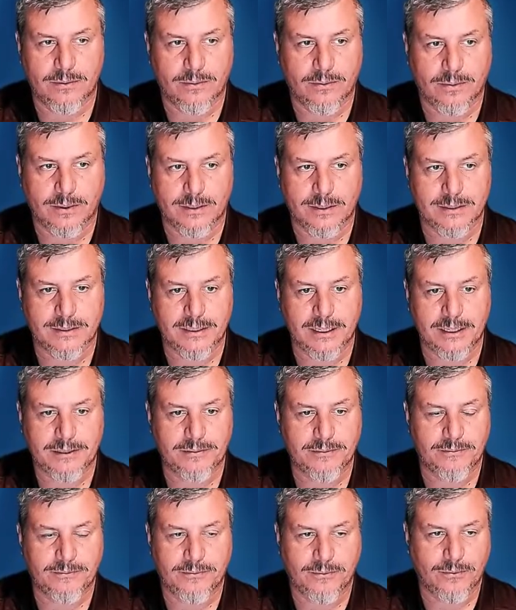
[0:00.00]

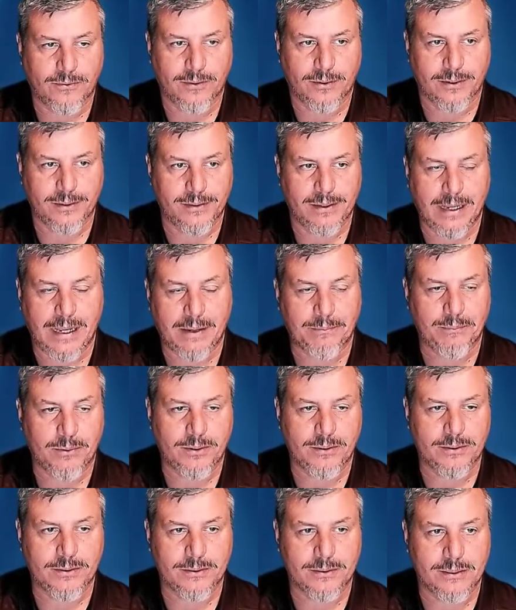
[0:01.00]
organization for that
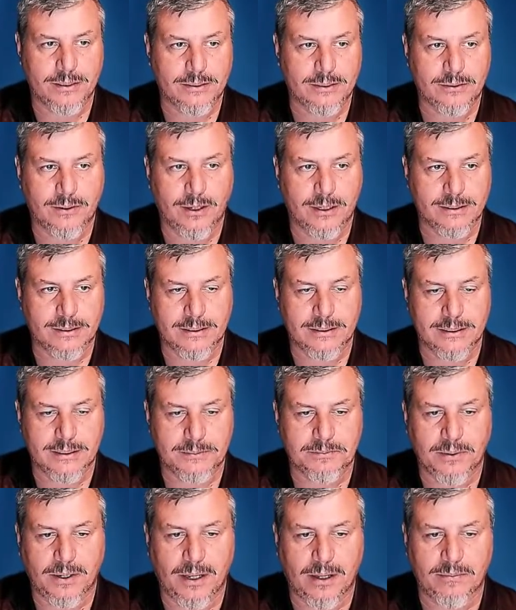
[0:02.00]
printer that's causing this
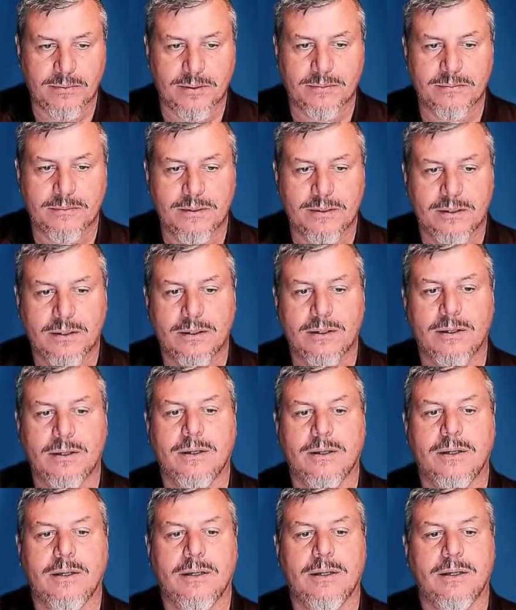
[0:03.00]
problem.
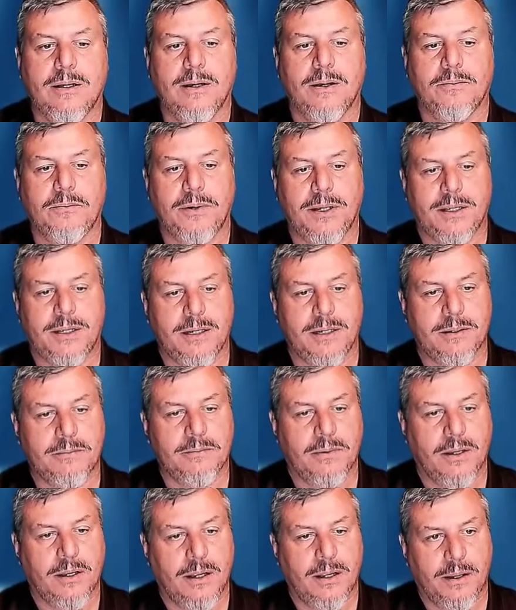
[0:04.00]
We
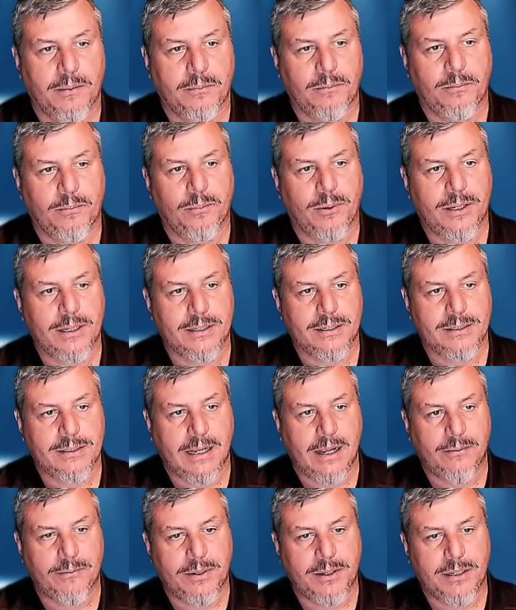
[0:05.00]
can bring it
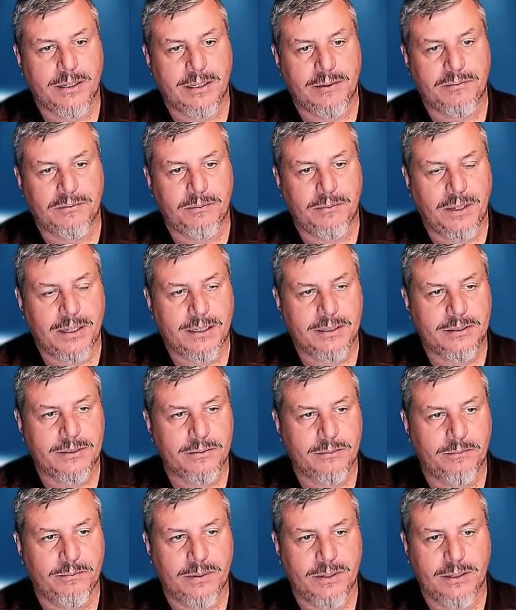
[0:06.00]
down. We can even make it
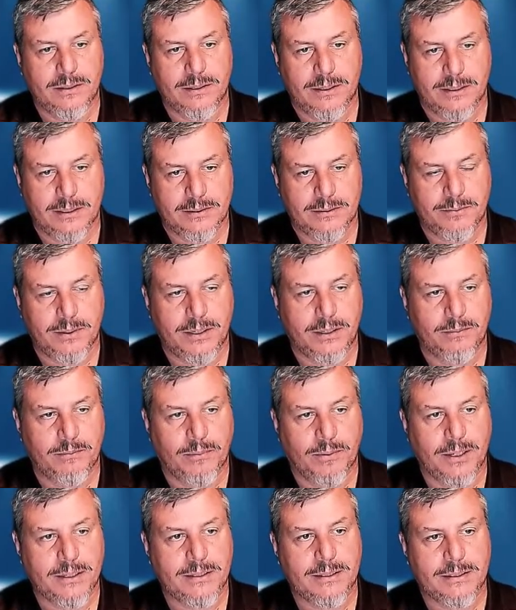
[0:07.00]
to buildings. We can
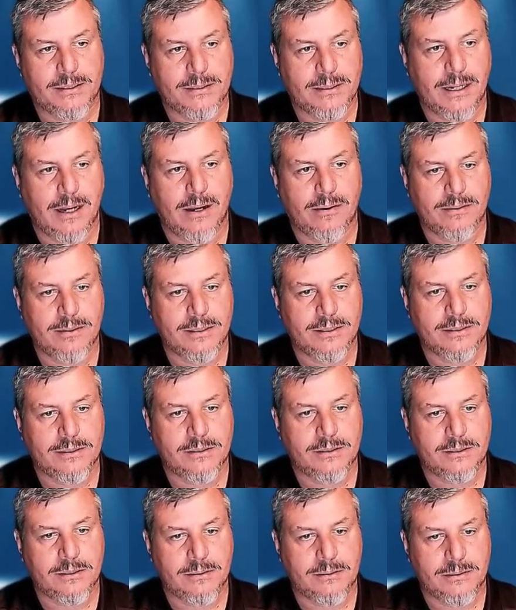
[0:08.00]
break this down
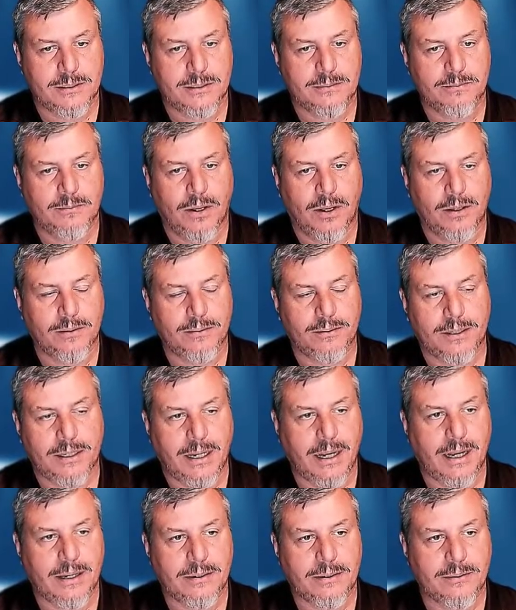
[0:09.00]
into smaller
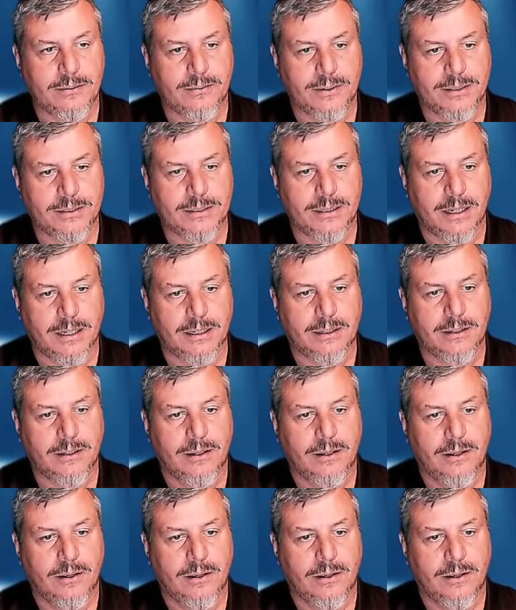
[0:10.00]
categories like,